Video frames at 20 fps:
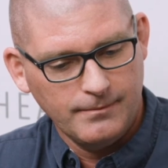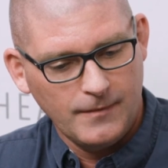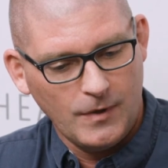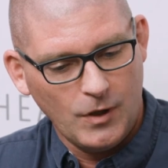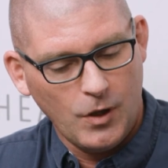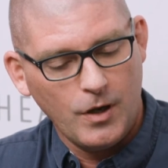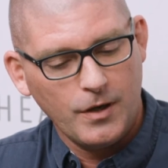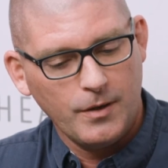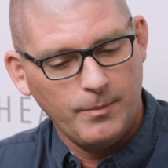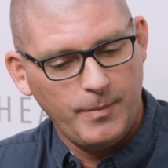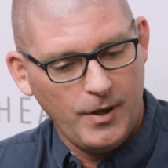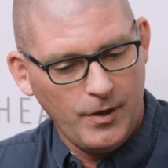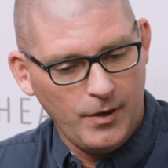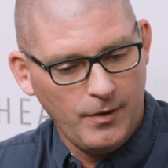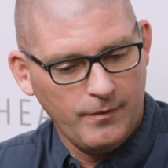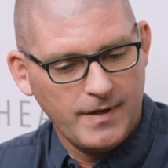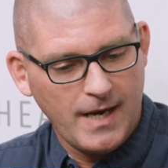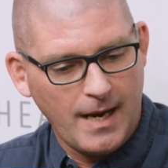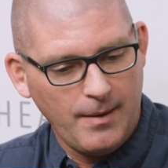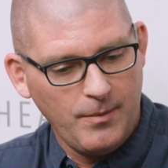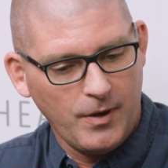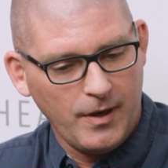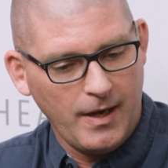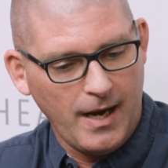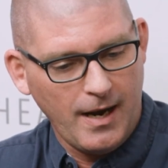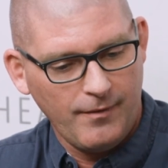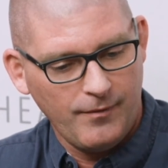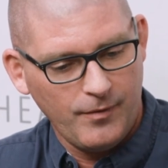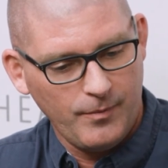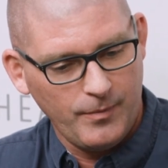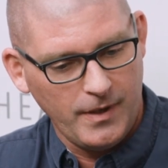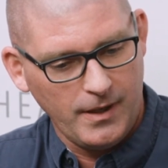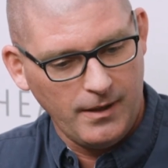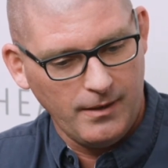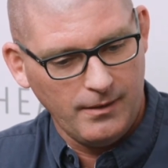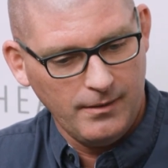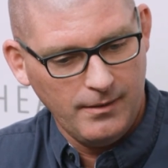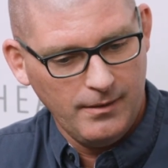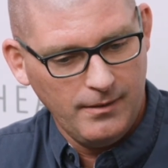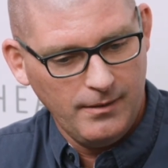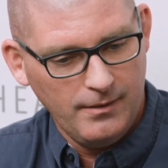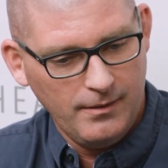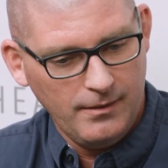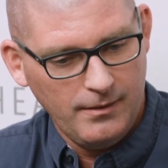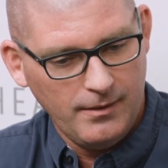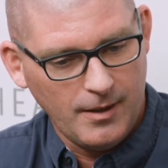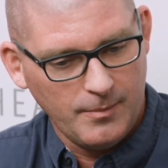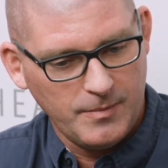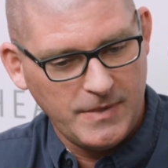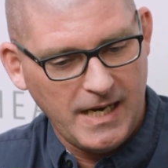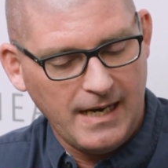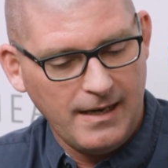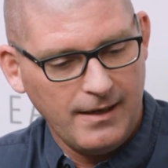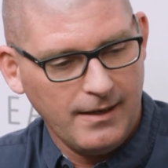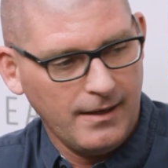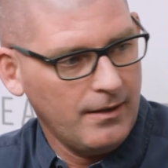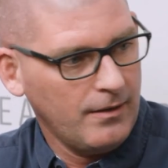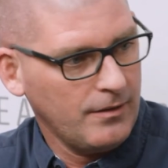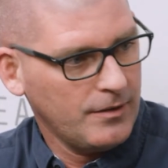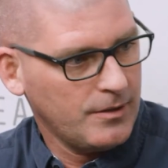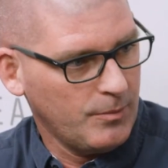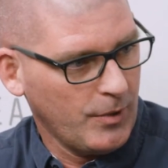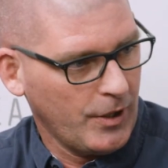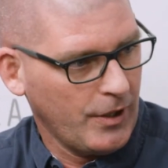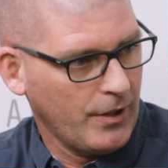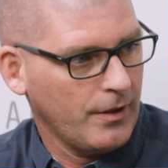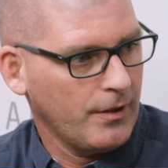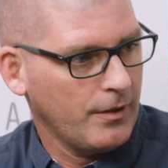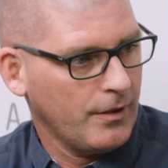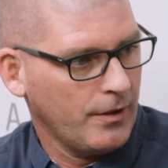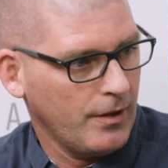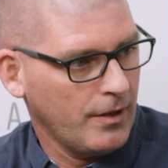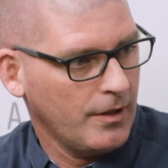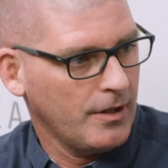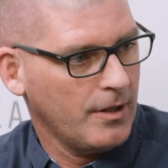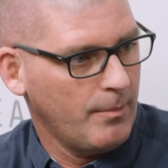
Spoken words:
longer period of time you can have from the obtaining a gilt to bring it into the herd,